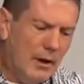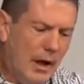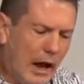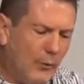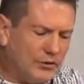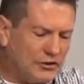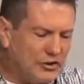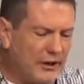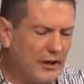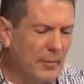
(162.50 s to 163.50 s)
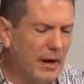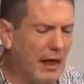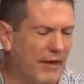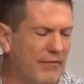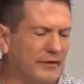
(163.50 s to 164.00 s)
I was sick of my
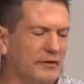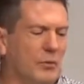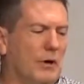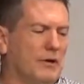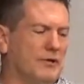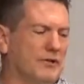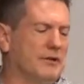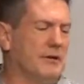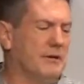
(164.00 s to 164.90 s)
life as it was.